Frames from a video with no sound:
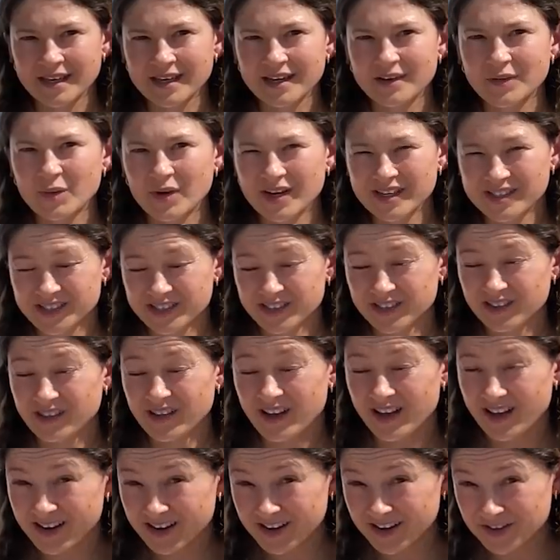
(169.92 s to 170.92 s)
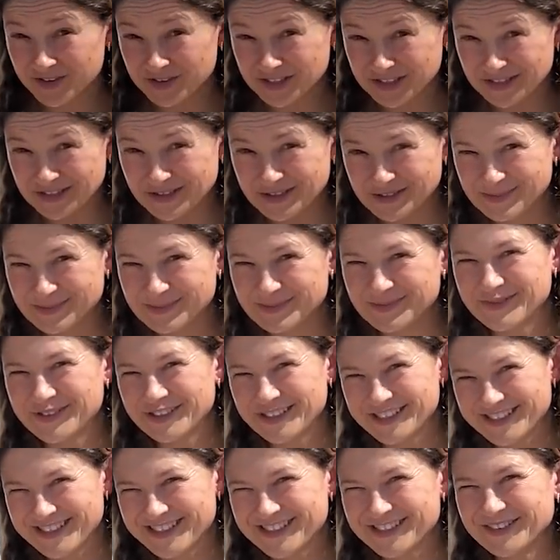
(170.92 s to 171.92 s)
Watched a lot of YouTube,
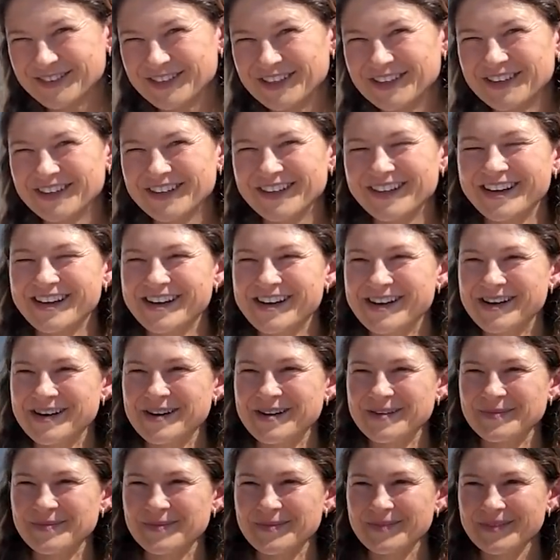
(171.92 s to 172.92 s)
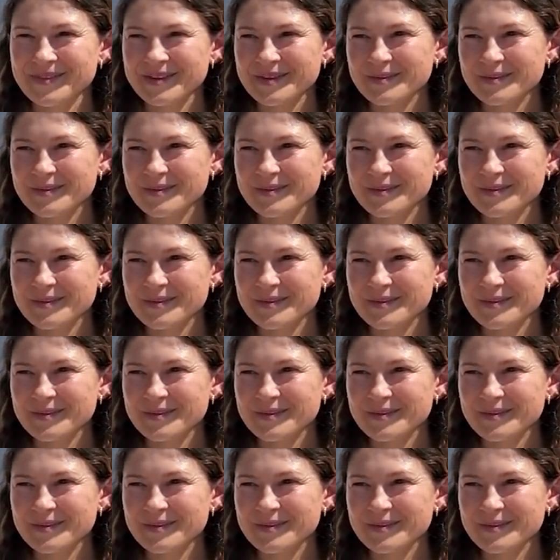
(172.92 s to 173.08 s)
first of all, um,